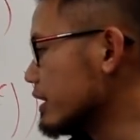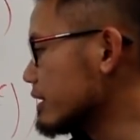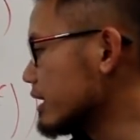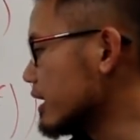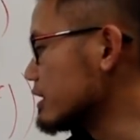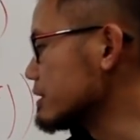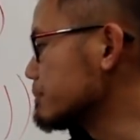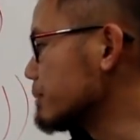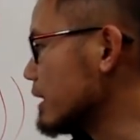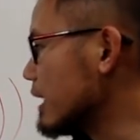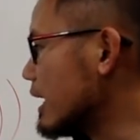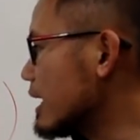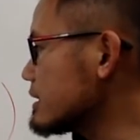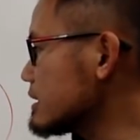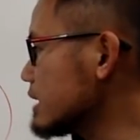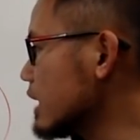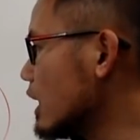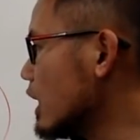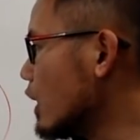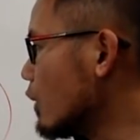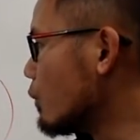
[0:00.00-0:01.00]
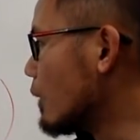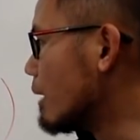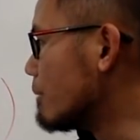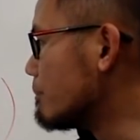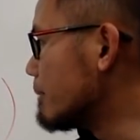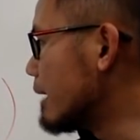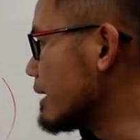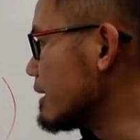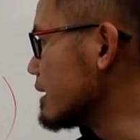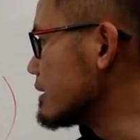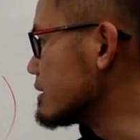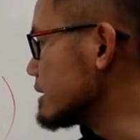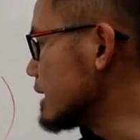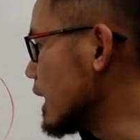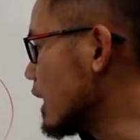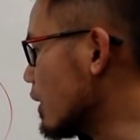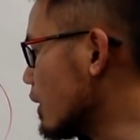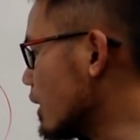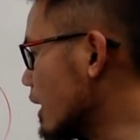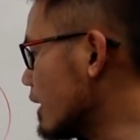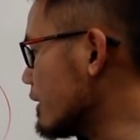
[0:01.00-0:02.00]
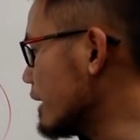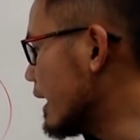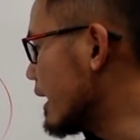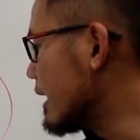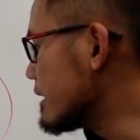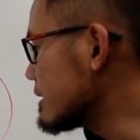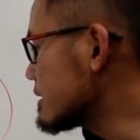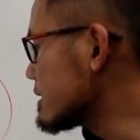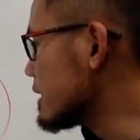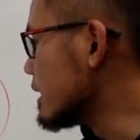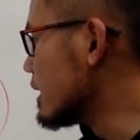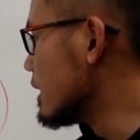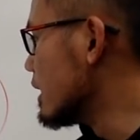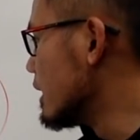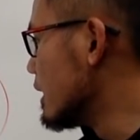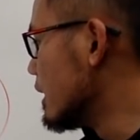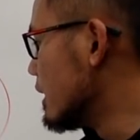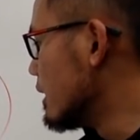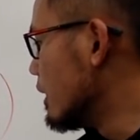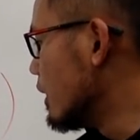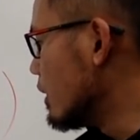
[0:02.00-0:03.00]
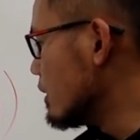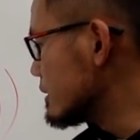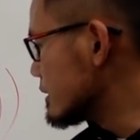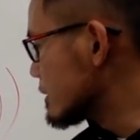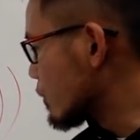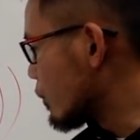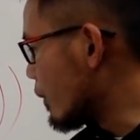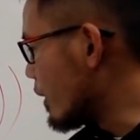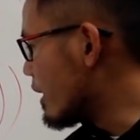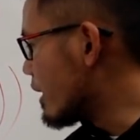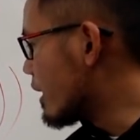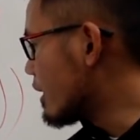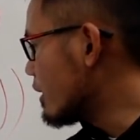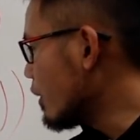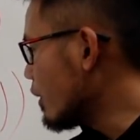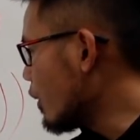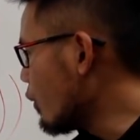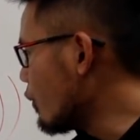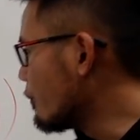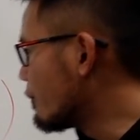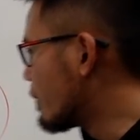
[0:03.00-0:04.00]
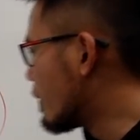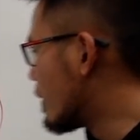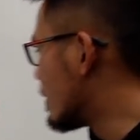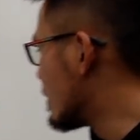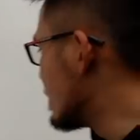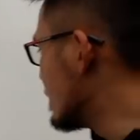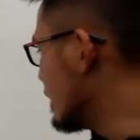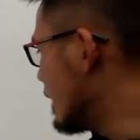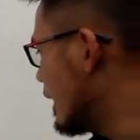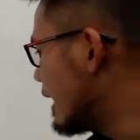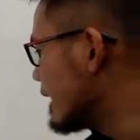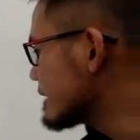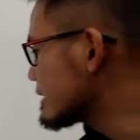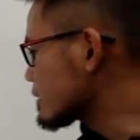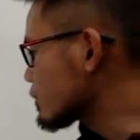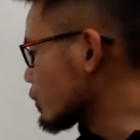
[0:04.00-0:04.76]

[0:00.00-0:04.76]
that down as plus 1 minus ln x square over x